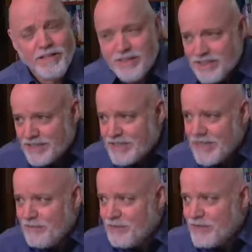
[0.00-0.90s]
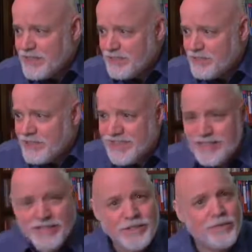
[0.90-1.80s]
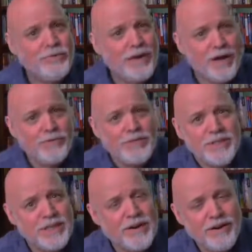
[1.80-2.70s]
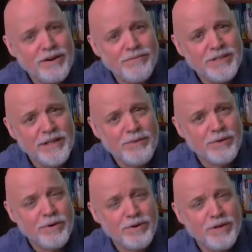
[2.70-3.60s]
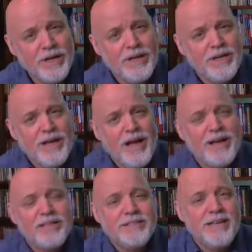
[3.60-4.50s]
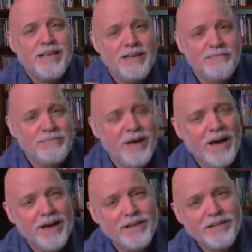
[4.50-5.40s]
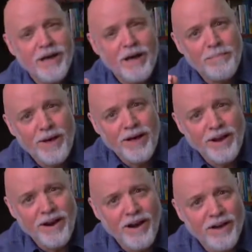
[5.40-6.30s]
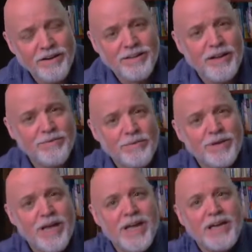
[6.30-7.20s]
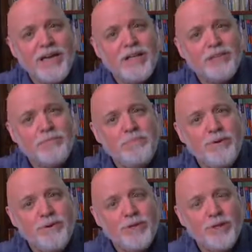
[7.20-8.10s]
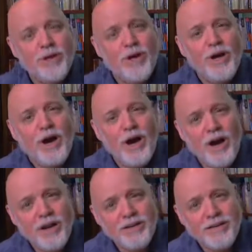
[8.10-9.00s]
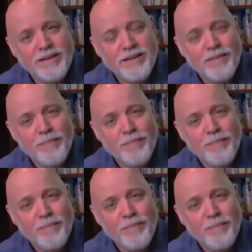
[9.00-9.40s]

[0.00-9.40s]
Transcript: The deceitfulness of sin that surrounds us in our everyday world has the impact upon our heart of creating a spiritual hardening.